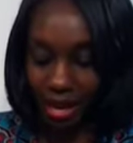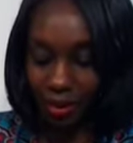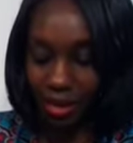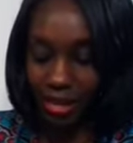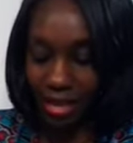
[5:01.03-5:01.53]

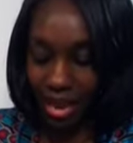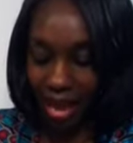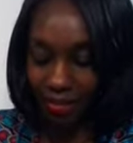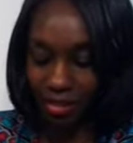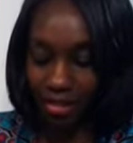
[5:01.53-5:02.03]
I'm going to say
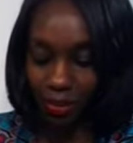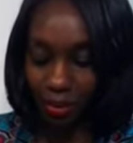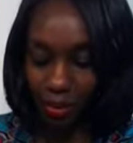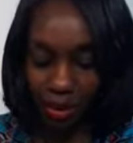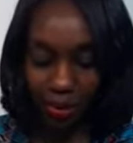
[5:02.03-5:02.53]
half a
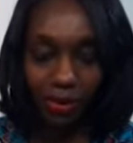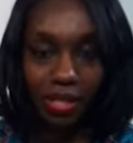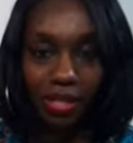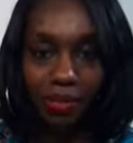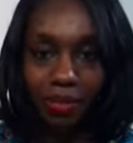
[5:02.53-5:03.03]
teaspoon of maple
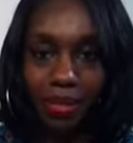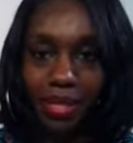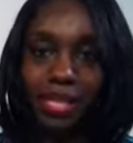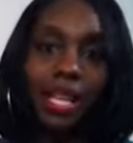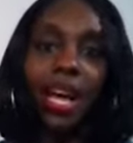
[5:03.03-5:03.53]
syrup
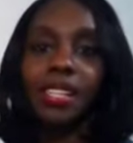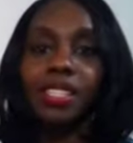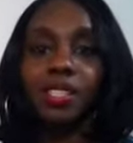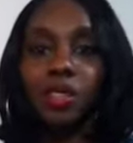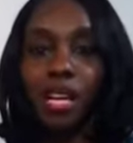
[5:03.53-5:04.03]
because I
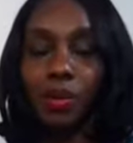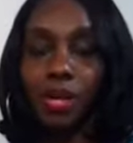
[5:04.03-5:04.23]
actually do like it